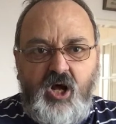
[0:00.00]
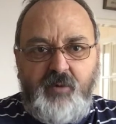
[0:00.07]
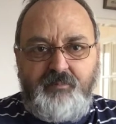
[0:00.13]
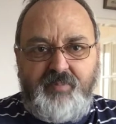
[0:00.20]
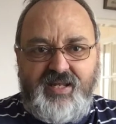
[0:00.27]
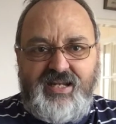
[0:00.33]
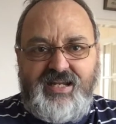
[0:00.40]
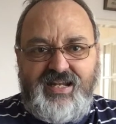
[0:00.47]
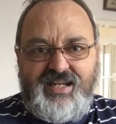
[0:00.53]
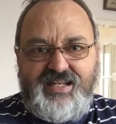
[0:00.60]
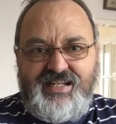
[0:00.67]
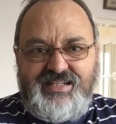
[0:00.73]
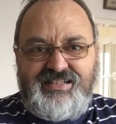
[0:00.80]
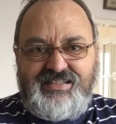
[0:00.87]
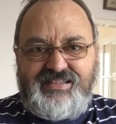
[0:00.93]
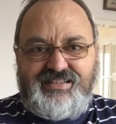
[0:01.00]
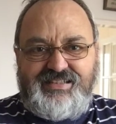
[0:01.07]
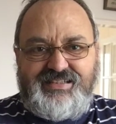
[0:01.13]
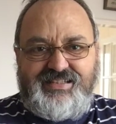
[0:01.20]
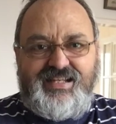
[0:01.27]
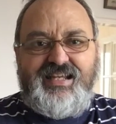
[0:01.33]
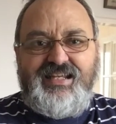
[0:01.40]
up in
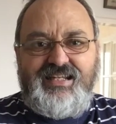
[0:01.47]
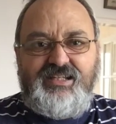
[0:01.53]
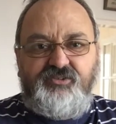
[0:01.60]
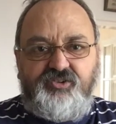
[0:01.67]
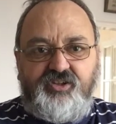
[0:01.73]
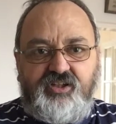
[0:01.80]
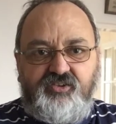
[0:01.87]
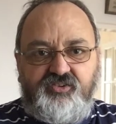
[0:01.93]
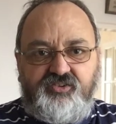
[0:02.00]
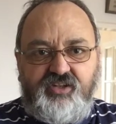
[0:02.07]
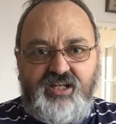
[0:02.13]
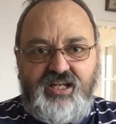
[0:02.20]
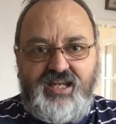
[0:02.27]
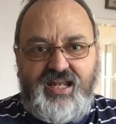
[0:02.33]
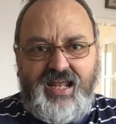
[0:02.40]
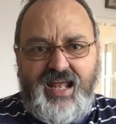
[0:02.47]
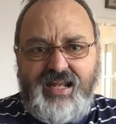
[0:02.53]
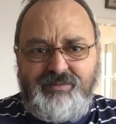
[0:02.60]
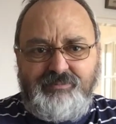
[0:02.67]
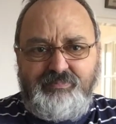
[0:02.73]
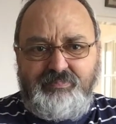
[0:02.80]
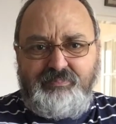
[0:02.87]
cages
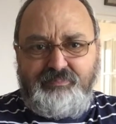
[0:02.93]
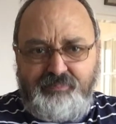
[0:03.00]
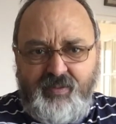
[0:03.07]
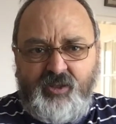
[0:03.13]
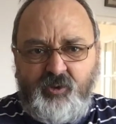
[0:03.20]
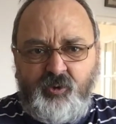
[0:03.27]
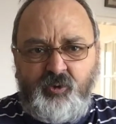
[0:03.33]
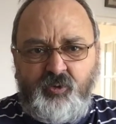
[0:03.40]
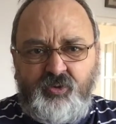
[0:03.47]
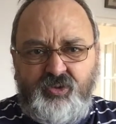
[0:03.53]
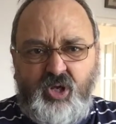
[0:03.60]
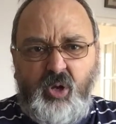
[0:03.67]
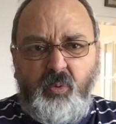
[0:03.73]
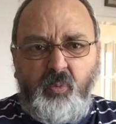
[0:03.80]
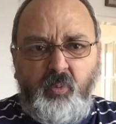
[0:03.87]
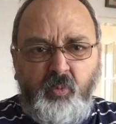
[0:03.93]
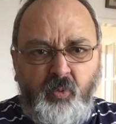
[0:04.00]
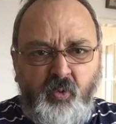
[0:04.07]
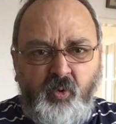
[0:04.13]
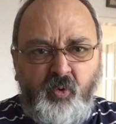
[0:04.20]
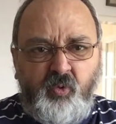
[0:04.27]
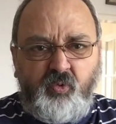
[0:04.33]
and build
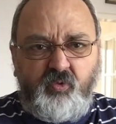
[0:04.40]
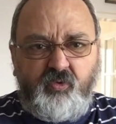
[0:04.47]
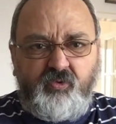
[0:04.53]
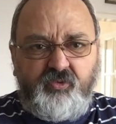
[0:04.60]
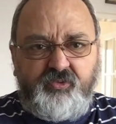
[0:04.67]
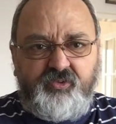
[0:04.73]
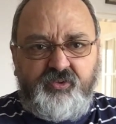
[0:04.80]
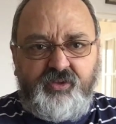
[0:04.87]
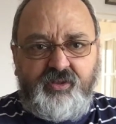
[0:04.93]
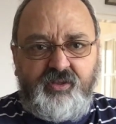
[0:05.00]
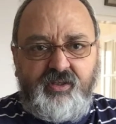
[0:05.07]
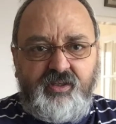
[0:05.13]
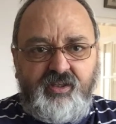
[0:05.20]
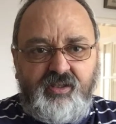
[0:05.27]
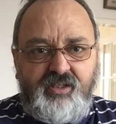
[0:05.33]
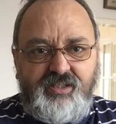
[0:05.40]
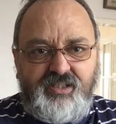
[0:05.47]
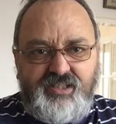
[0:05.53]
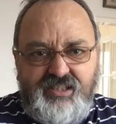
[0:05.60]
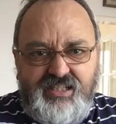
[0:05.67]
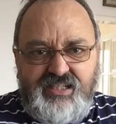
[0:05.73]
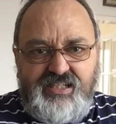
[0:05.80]
walls.
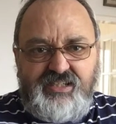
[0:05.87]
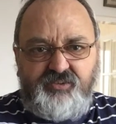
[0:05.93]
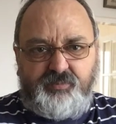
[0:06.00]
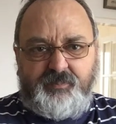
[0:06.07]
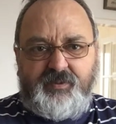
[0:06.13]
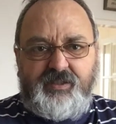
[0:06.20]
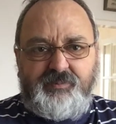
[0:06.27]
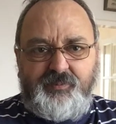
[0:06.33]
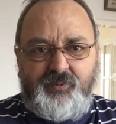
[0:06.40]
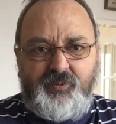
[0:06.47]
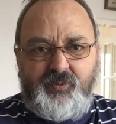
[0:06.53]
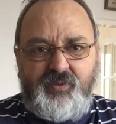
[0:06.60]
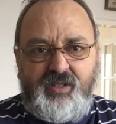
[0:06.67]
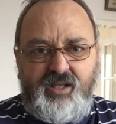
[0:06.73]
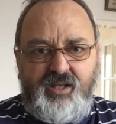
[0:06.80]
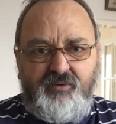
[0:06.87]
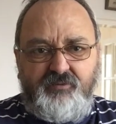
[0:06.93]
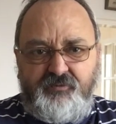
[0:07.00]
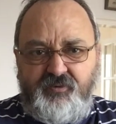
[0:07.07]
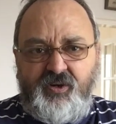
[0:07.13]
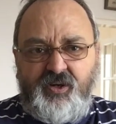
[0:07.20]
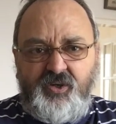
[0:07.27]
These people
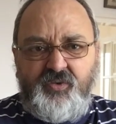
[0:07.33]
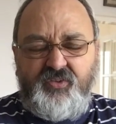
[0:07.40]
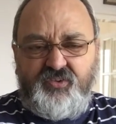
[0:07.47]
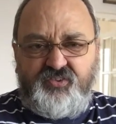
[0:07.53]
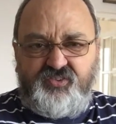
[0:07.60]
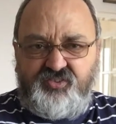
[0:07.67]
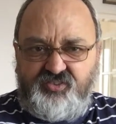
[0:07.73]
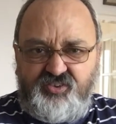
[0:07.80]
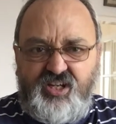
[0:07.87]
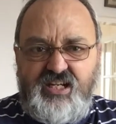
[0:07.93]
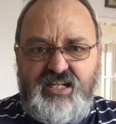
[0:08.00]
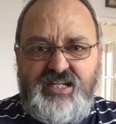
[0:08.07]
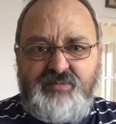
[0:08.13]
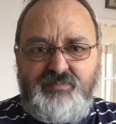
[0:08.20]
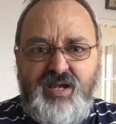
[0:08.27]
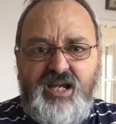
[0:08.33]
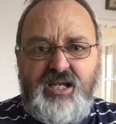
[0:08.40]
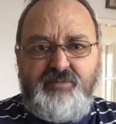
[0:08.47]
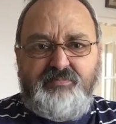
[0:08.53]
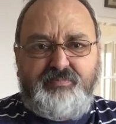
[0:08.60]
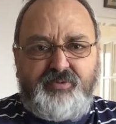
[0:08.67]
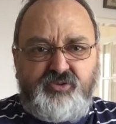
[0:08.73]
follow the same
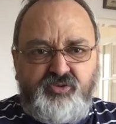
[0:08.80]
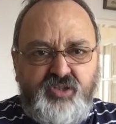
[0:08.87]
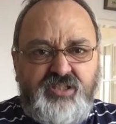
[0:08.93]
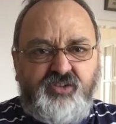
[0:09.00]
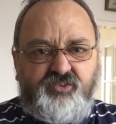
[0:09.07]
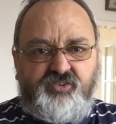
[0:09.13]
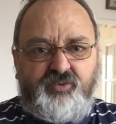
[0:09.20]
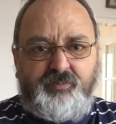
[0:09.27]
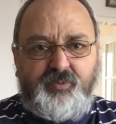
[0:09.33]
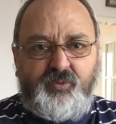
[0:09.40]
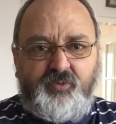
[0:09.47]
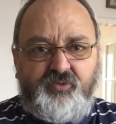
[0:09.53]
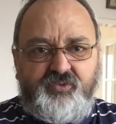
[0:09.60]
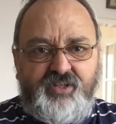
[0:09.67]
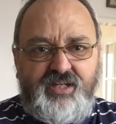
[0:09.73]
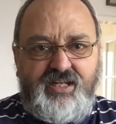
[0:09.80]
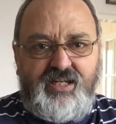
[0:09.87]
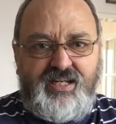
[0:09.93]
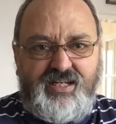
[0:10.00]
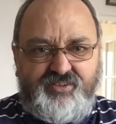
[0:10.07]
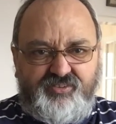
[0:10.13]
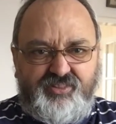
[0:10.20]
principles
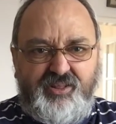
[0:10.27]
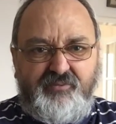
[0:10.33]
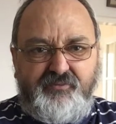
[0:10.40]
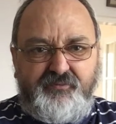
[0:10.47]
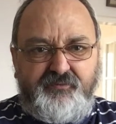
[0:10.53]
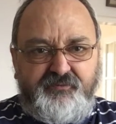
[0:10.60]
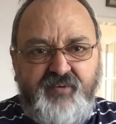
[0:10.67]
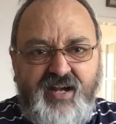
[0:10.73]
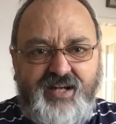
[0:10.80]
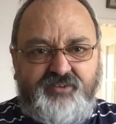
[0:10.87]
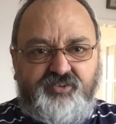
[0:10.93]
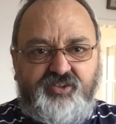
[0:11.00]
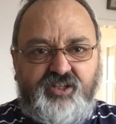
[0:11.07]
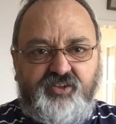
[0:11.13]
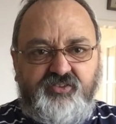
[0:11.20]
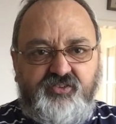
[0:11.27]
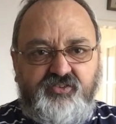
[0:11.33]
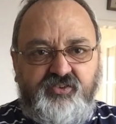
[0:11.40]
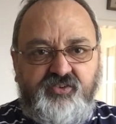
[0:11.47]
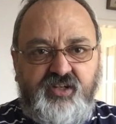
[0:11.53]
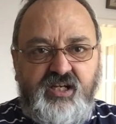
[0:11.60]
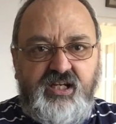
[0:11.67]
as the
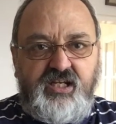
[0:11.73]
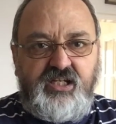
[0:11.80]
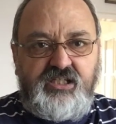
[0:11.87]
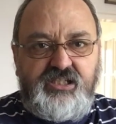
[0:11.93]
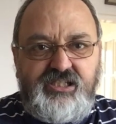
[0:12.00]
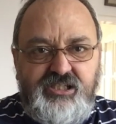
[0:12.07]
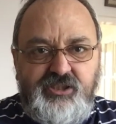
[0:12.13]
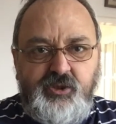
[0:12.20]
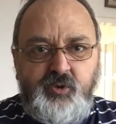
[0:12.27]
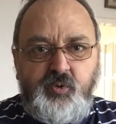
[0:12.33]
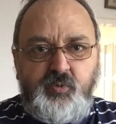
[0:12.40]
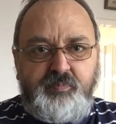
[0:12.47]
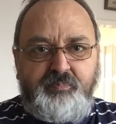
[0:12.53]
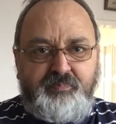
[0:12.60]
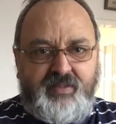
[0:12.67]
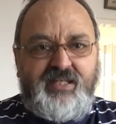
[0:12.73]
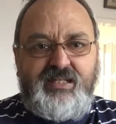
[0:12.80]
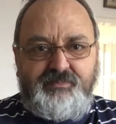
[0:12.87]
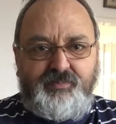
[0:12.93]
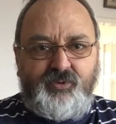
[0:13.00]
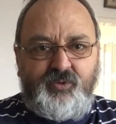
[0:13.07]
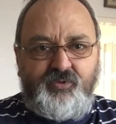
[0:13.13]
fascists you
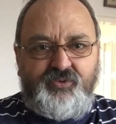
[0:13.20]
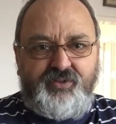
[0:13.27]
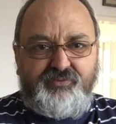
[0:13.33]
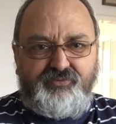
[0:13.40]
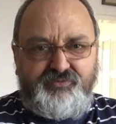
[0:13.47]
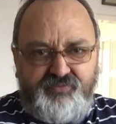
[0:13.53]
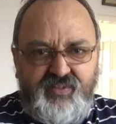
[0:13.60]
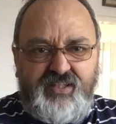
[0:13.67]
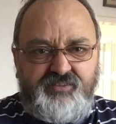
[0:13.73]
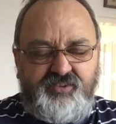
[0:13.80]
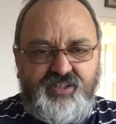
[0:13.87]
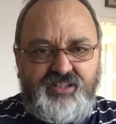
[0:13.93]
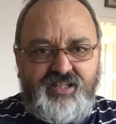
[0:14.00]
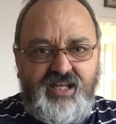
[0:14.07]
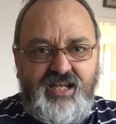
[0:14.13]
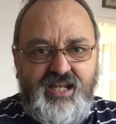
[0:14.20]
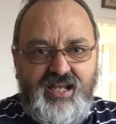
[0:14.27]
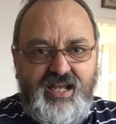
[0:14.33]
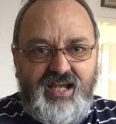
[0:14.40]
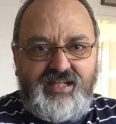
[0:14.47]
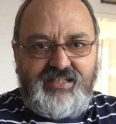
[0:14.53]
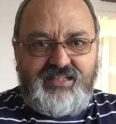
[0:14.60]
people defeated
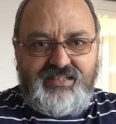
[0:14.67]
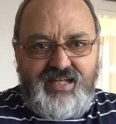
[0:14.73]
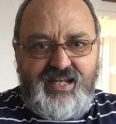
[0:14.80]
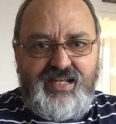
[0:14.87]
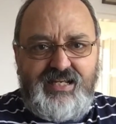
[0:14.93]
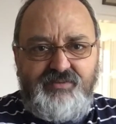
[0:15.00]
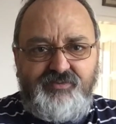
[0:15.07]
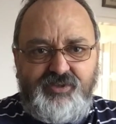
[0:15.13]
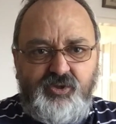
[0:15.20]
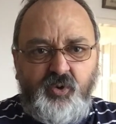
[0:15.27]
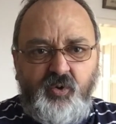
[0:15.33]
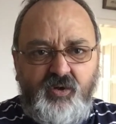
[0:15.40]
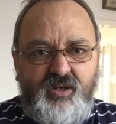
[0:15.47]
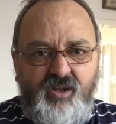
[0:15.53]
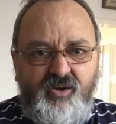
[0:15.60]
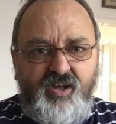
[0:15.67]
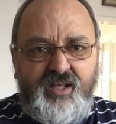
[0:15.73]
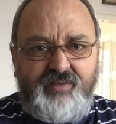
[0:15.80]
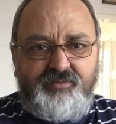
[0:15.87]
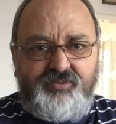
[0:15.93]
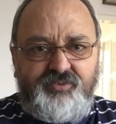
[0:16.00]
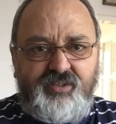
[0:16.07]
and gave your
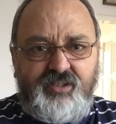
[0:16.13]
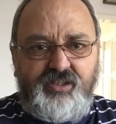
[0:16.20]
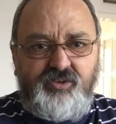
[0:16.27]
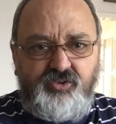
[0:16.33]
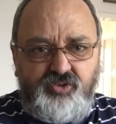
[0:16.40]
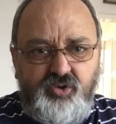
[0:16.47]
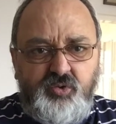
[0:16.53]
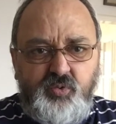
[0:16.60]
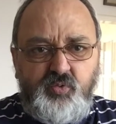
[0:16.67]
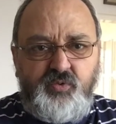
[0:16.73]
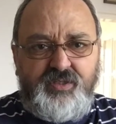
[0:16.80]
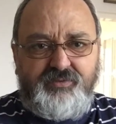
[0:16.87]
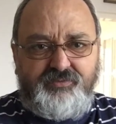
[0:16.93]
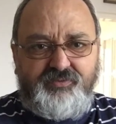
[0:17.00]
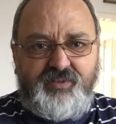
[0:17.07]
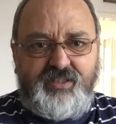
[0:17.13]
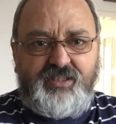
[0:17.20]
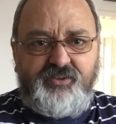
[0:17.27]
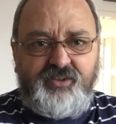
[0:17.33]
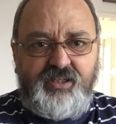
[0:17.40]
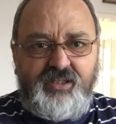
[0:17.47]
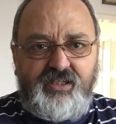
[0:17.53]
lives to
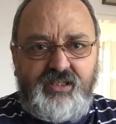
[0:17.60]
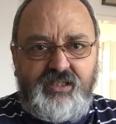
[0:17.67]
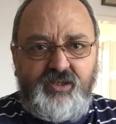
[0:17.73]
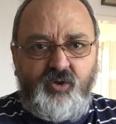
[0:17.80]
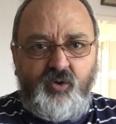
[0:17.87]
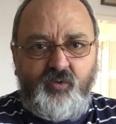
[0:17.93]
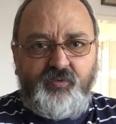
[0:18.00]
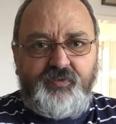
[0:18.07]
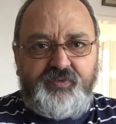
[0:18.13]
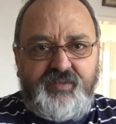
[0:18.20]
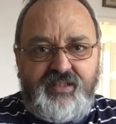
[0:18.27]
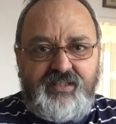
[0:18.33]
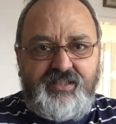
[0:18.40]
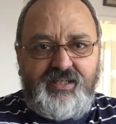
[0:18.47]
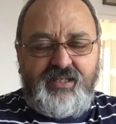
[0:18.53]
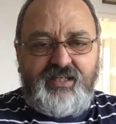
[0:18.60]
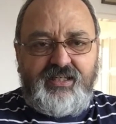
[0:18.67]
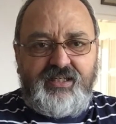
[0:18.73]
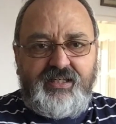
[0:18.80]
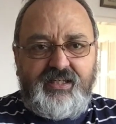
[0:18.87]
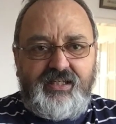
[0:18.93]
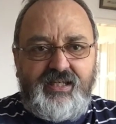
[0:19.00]
defeat on
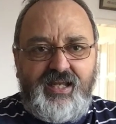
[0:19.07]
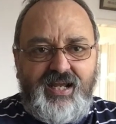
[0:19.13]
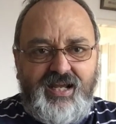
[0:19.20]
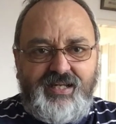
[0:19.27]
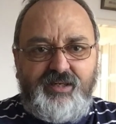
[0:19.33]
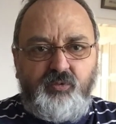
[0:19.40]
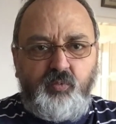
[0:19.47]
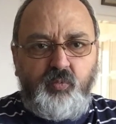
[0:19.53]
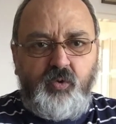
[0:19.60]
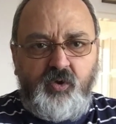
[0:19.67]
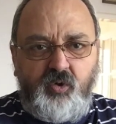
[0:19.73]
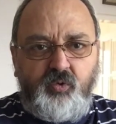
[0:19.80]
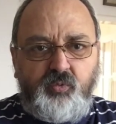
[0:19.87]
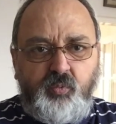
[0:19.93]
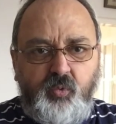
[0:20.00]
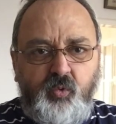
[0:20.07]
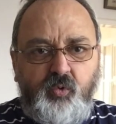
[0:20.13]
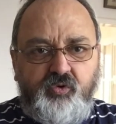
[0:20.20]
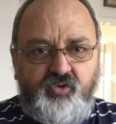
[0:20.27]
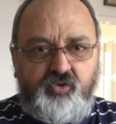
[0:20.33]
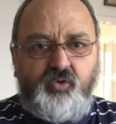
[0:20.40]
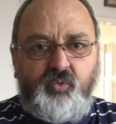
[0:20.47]
D-Day and in World
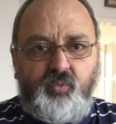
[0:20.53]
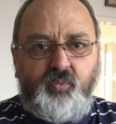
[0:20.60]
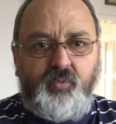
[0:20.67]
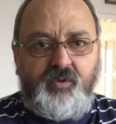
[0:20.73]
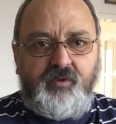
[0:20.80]
War II.